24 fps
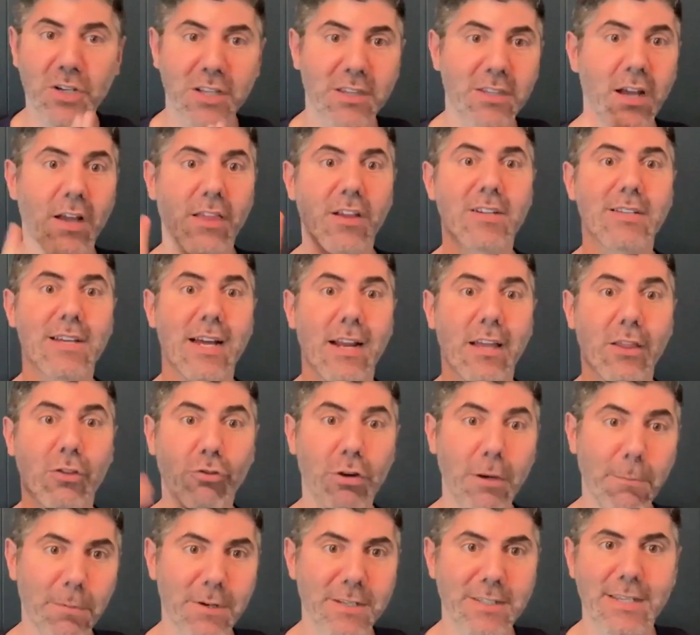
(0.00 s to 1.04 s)
and treat the other side at
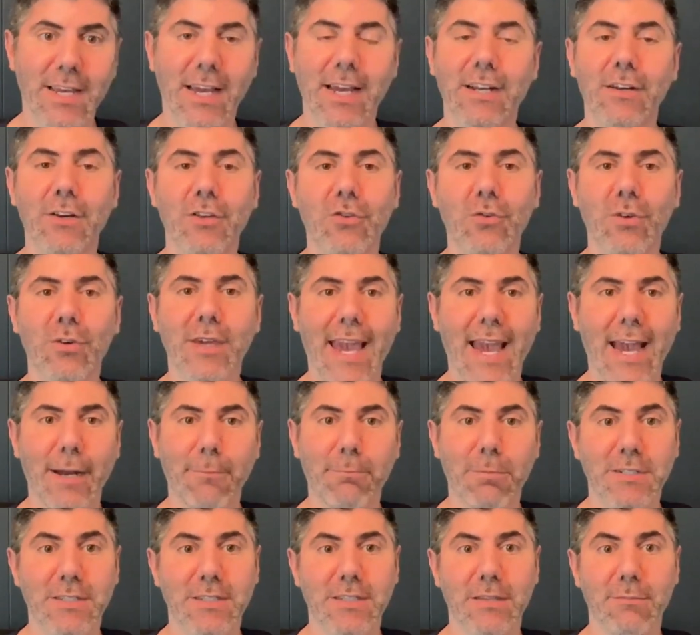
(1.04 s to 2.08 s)
3%, you
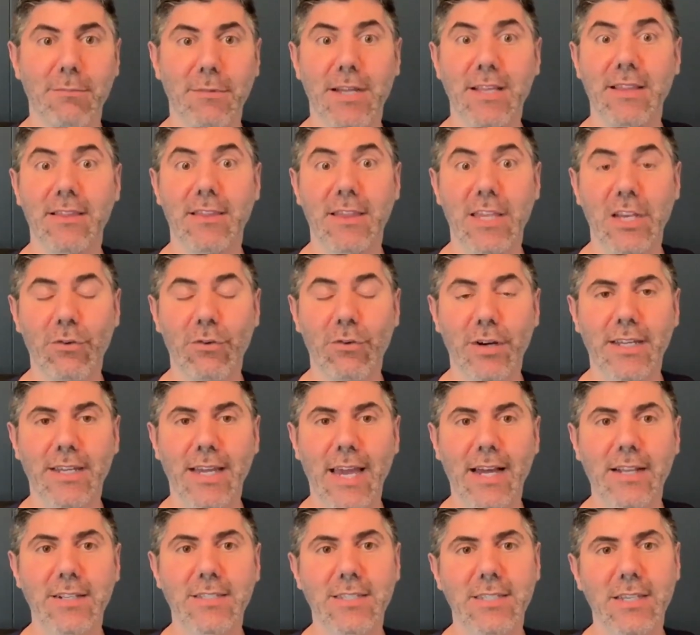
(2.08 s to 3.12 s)
can, in theory,
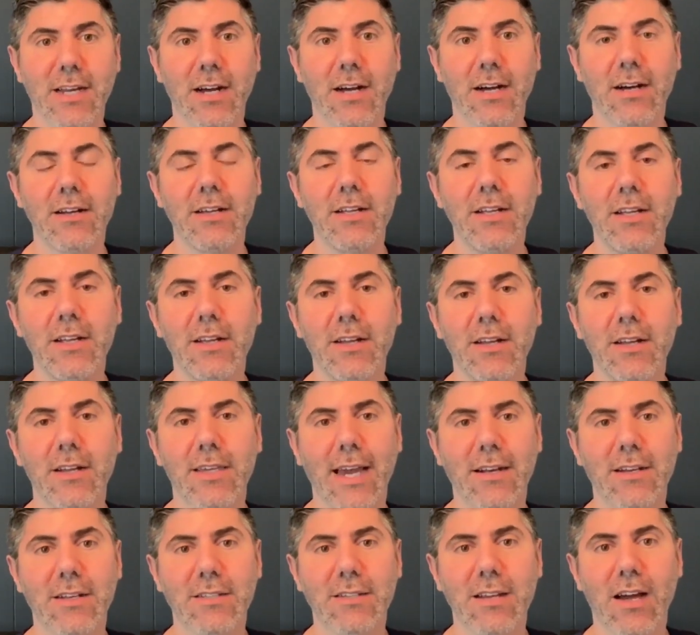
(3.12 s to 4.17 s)
get a
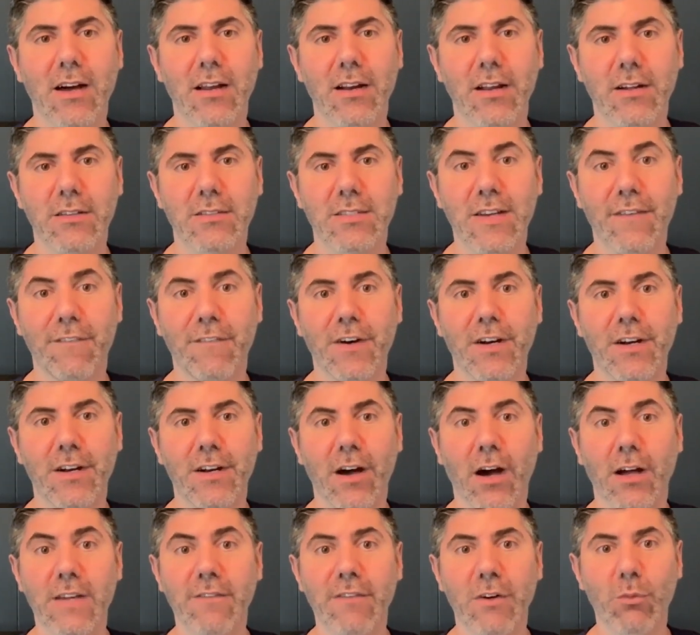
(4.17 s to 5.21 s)
different
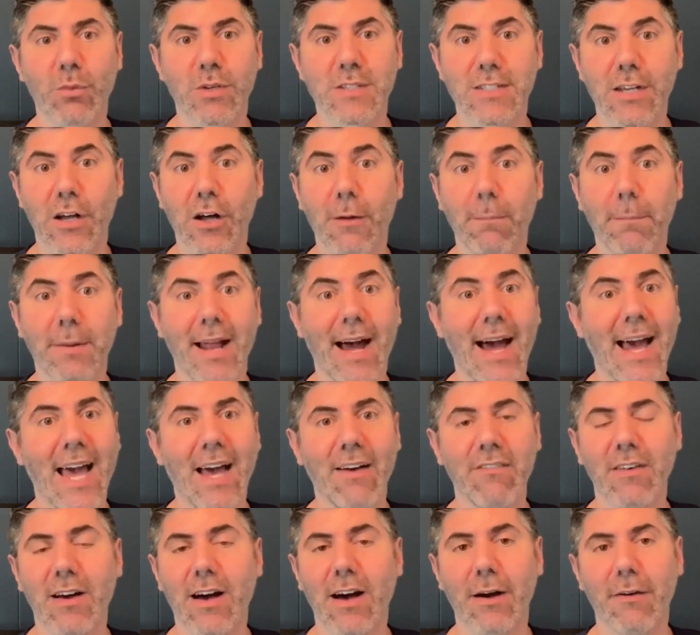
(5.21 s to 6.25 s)
uneven result. But I
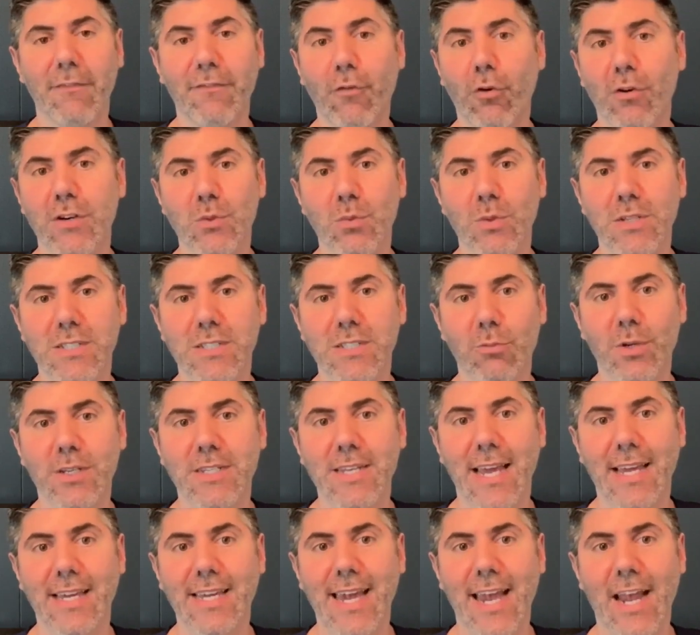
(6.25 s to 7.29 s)
have, of course, we
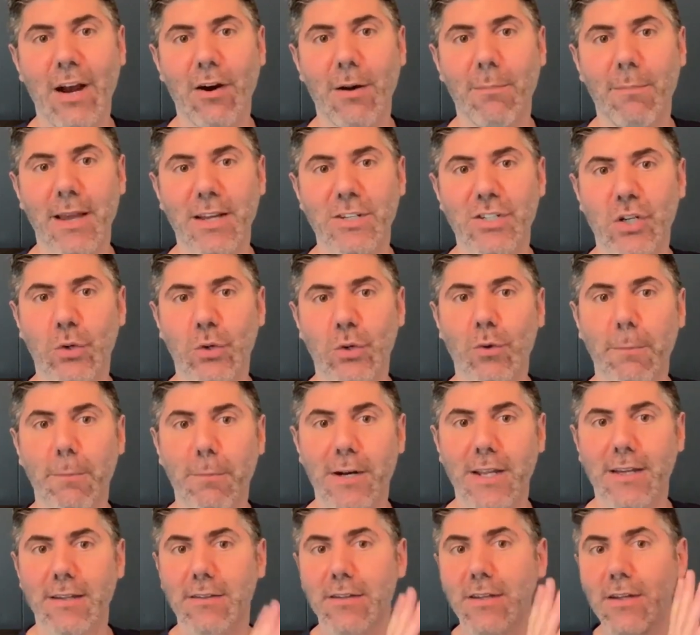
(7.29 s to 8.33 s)
take care and make sure we're
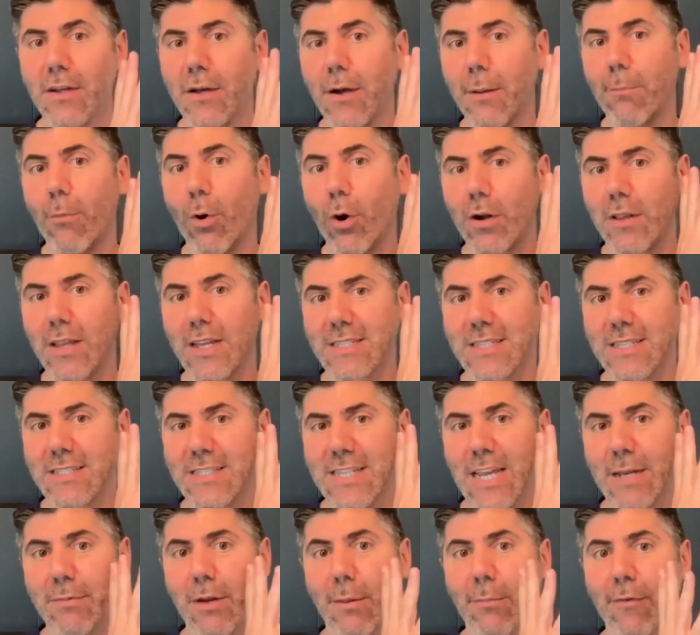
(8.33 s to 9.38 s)
putting more or less the
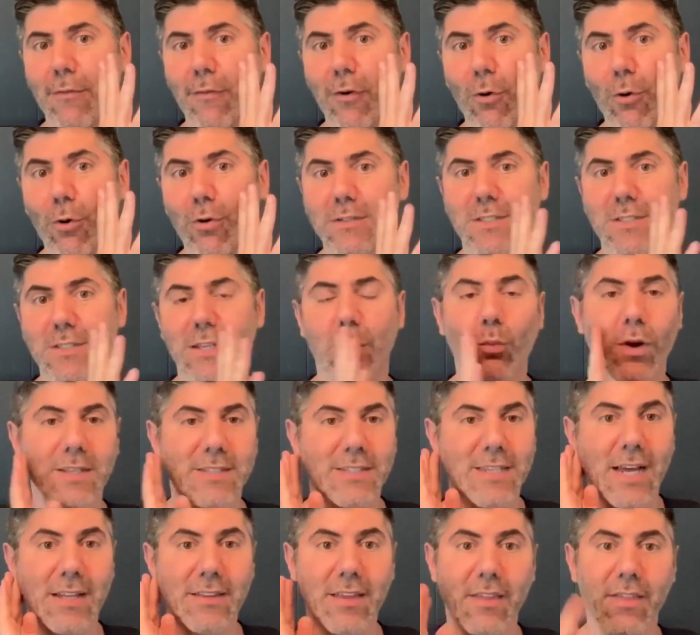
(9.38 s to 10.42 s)
same number of holes on one
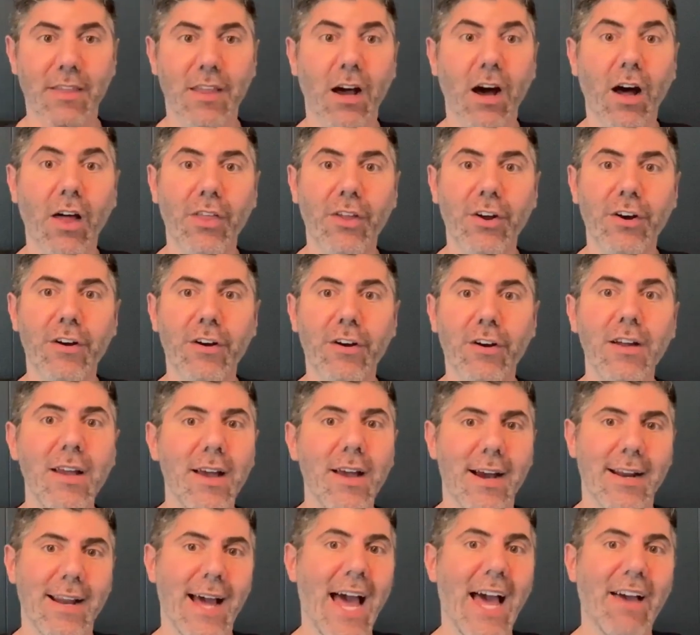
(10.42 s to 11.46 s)
side than the other.
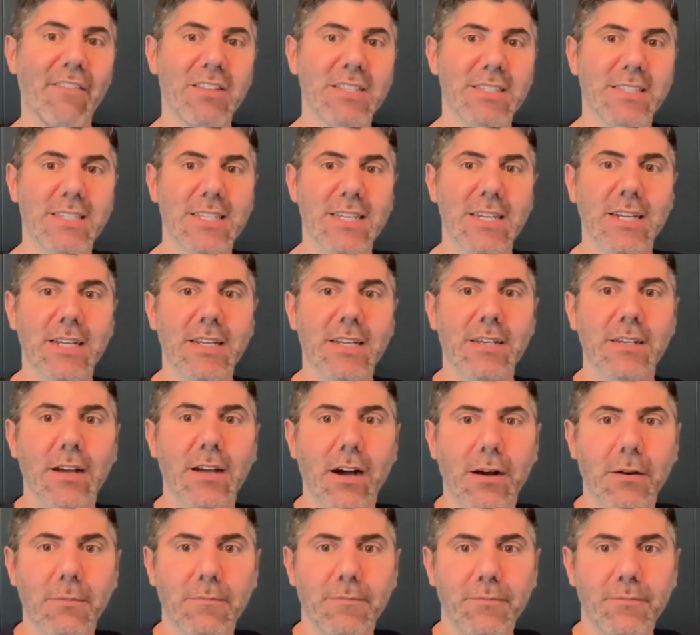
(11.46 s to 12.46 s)
And I haven't seen